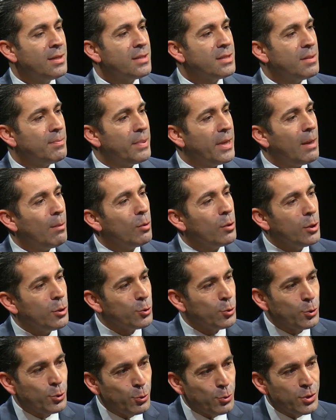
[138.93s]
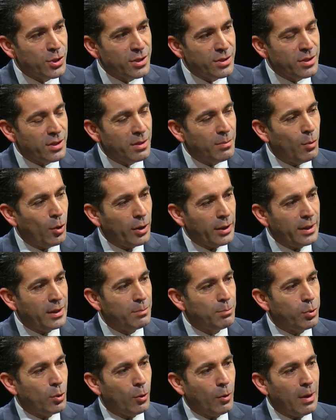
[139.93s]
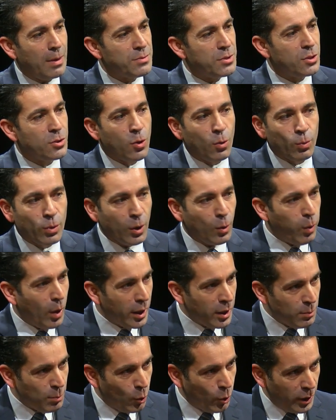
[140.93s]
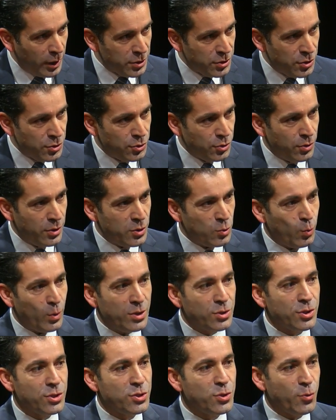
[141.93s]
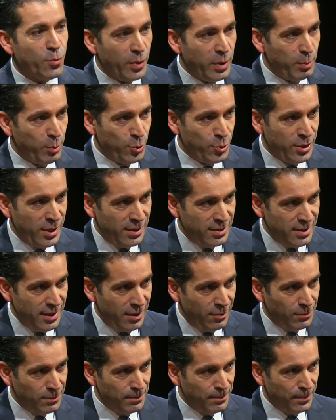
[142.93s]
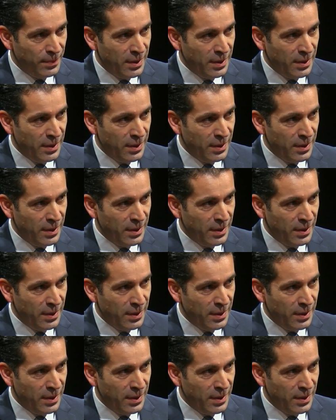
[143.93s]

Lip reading: to be able to introduce into the market programs that don't require mortgage insurance with just 3% down.